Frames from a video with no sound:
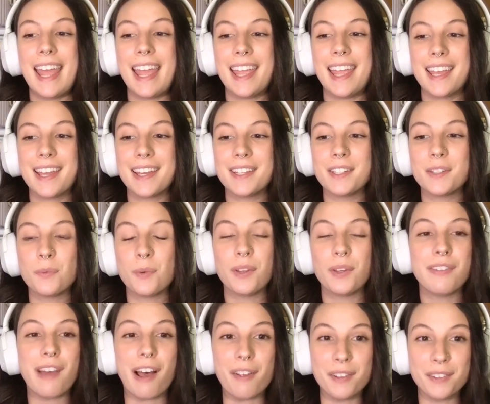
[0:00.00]
and we
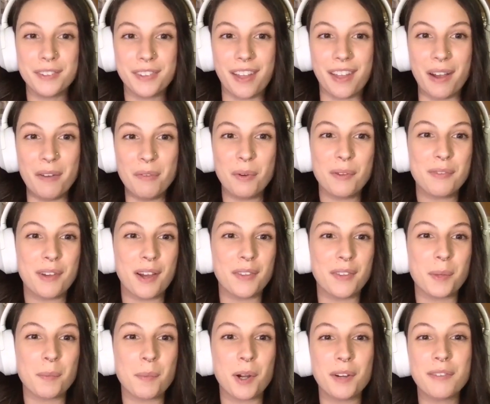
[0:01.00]
fell in love. We
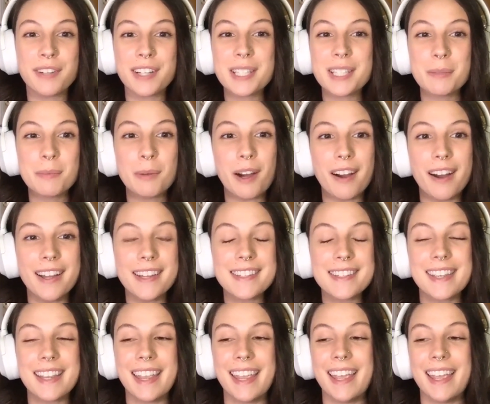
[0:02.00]
found the perfect spot.